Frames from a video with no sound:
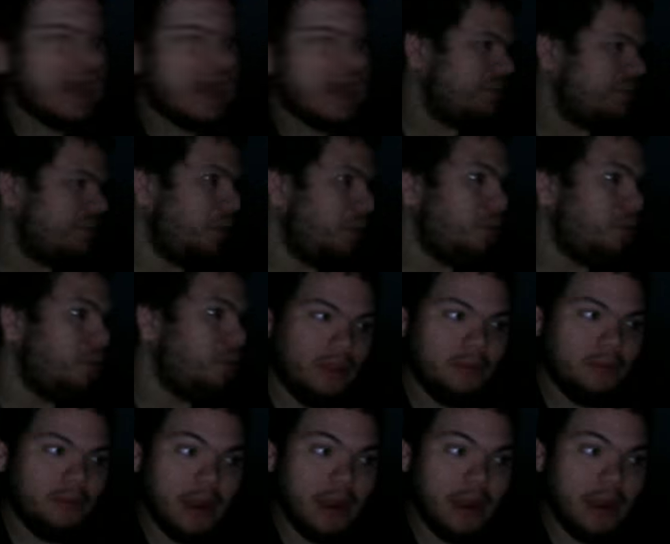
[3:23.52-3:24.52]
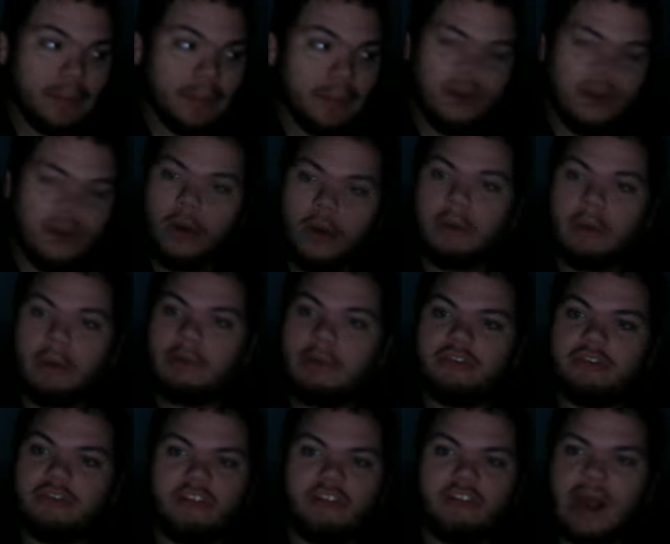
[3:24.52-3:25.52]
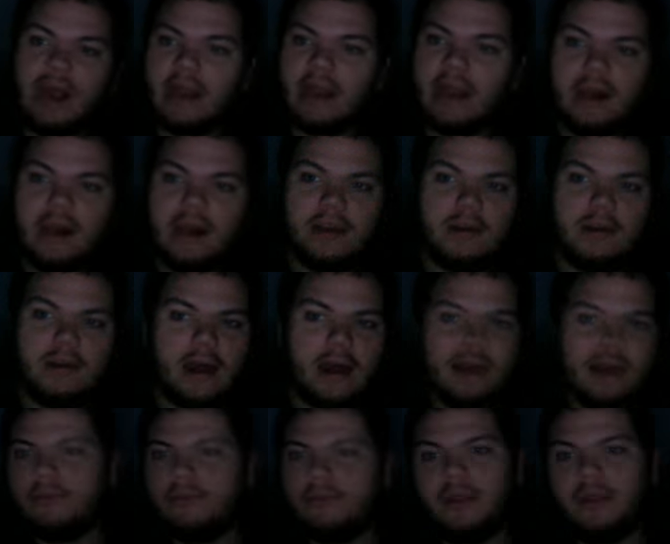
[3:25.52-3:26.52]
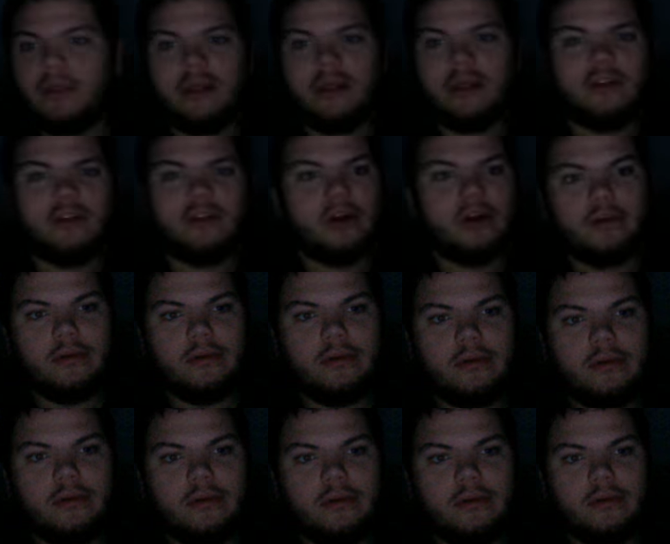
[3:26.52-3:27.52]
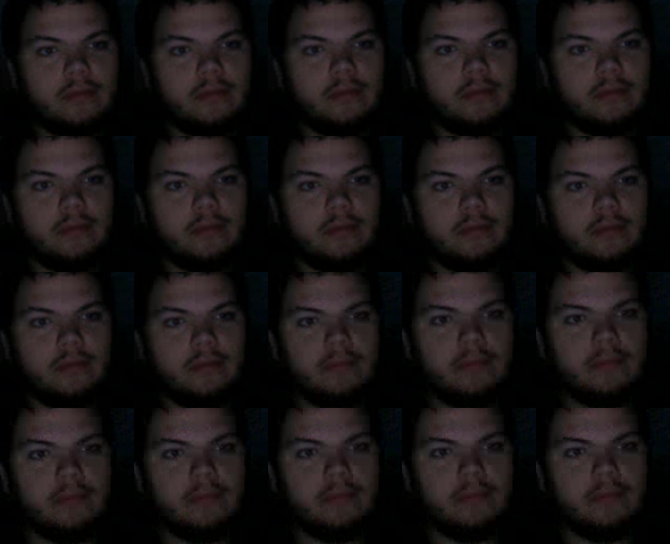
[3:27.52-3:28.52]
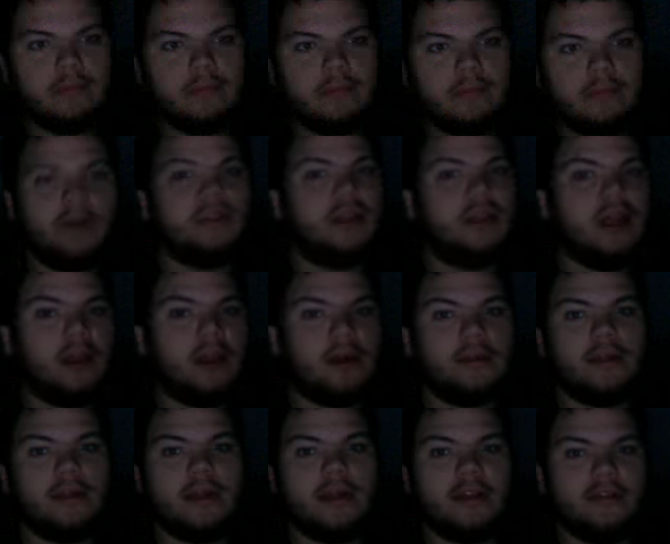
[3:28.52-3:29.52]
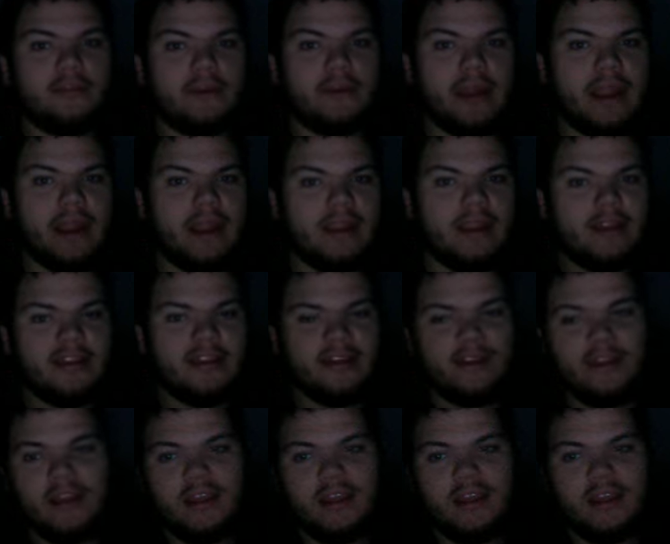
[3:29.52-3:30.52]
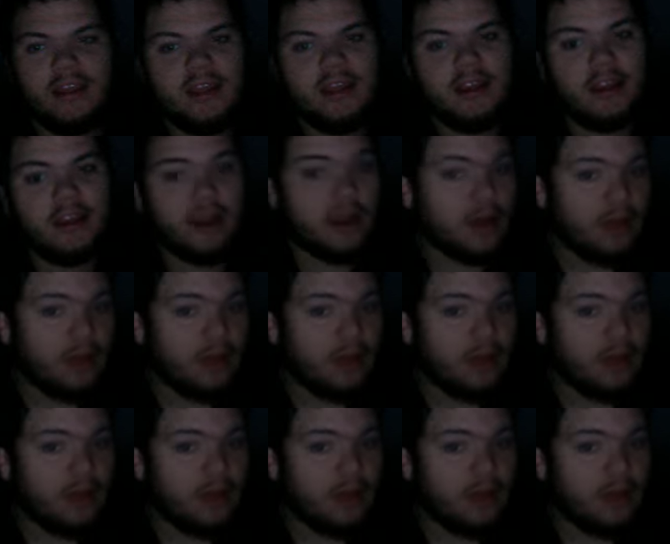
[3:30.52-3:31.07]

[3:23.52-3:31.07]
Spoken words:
don't really recommend Hobo with a Shotgun. I really don't. I think that movie's not all that great. But